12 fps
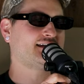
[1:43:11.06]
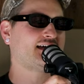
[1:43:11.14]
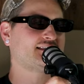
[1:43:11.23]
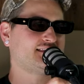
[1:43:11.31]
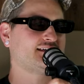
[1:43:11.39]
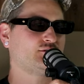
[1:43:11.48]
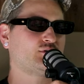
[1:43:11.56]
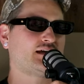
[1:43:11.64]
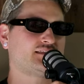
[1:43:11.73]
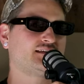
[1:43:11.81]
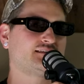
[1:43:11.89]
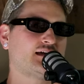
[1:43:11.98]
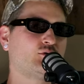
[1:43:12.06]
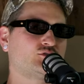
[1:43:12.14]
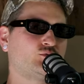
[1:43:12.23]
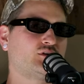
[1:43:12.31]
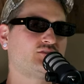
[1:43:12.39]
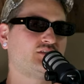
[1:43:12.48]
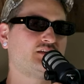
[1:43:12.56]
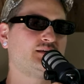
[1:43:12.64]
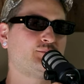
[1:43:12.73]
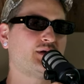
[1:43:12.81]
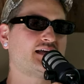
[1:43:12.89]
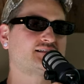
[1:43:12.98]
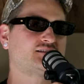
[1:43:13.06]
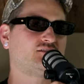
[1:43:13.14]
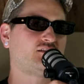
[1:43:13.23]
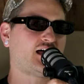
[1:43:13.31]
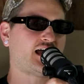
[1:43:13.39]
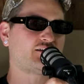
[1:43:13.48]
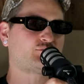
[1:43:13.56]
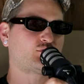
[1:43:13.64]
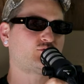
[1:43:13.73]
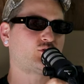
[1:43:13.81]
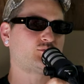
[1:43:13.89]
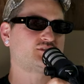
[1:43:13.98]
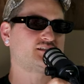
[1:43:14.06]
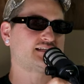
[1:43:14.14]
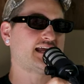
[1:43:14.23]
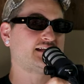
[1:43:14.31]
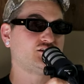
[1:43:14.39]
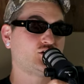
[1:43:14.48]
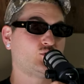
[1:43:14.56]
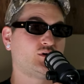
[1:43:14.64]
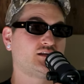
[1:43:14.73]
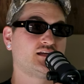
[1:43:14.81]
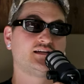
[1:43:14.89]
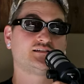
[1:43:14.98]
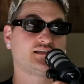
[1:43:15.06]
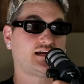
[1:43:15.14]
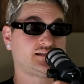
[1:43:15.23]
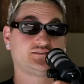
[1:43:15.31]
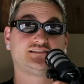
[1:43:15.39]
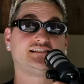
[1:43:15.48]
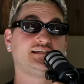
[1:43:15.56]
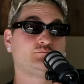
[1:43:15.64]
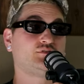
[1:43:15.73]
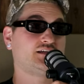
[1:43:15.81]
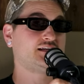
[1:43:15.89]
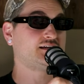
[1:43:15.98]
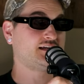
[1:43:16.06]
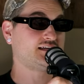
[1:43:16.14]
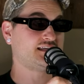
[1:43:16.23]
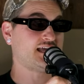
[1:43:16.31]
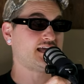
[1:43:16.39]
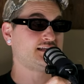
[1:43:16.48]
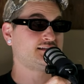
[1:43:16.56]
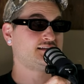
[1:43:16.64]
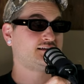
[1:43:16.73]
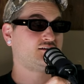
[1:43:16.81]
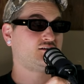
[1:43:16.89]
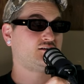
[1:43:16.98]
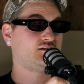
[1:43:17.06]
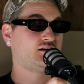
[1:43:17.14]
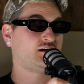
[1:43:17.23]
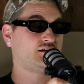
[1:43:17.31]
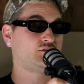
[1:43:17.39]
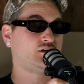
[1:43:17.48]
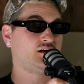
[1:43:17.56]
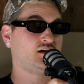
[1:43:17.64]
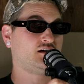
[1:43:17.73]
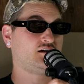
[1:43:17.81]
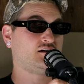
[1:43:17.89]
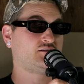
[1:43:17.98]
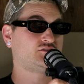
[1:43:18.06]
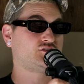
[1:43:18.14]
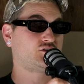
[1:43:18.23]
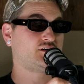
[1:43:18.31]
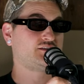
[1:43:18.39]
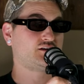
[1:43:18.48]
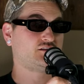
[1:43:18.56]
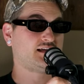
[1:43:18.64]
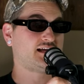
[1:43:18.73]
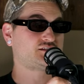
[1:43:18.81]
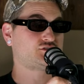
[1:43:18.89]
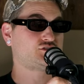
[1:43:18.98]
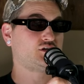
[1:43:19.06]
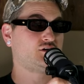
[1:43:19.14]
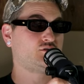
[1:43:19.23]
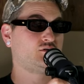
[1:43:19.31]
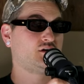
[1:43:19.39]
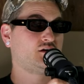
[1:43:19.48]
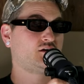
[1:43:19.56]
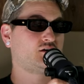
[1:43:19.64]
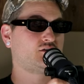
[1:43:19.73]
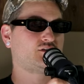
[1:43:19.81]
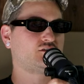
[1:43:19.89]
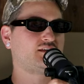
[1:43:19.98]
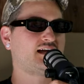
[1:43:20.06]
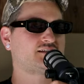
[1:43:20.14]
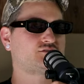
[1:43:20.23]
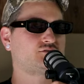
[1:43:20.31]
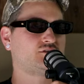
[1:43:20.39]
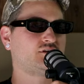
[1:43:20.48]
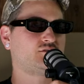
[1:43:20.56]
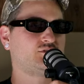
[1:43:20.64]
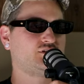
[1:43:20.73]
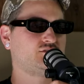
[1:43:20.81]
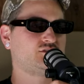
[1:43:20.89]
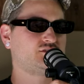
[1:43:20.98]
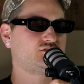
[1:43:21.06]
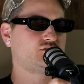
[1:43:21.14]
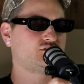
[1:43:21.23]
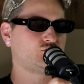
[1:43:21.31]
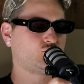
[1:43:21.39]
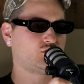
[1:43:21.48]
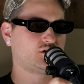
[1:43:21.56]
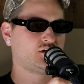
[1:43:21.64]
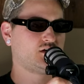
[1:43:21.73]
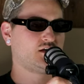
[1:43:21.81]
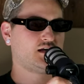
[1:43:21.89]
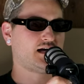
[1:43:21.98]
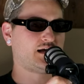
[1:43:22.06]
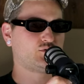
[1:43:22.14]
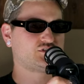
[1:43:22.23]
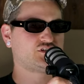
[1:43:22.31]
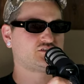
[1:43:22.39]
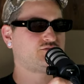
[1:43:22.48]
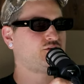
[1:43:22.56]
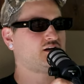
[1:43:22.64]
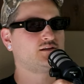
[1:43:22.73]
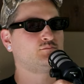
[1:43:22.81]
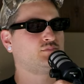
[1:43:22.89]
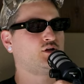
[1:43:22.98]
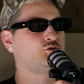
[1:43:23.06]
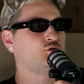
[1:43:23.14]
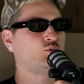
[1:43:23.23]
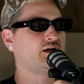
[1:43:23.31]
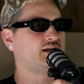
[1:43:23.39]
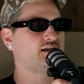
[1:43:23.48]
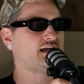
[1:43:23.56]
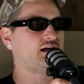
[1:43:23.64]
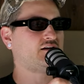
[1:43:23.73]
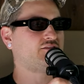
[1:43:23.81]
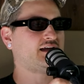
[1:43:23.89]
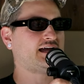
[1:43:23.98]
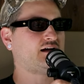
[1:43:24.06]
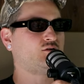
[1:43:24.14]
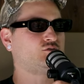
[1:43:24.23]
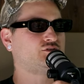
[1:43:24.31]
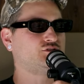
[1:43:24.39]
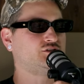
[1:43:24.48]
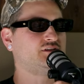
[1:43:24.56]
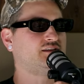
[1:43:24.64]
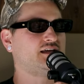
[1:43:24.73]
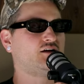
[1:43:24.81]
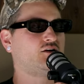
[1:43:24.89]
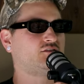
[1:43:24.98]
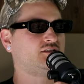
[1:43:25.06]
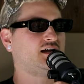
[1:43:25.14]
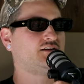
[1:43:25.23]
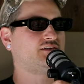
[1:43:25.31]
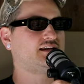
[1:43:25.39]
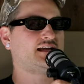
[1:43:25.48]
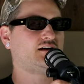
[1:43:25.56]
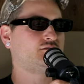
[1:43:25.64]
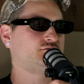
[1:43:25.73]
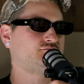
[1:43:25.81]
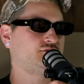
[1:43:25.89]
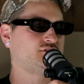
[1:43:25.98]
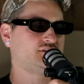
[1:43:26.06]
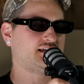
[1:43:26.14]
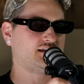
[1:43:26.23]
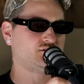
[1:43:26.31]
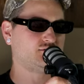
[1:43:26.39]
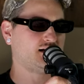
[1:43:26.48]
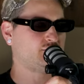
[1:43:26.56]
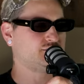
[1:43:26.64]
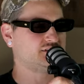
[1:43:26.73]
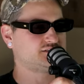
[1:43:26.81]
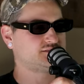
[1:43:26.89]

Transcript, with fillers: that I think it, I think that was one of the best live performances. And you know what? I, seeing Blink again Yeah. uh, during their last show or their last uh, reunion tour I was just fucking blown away of how good they are live and how good that new album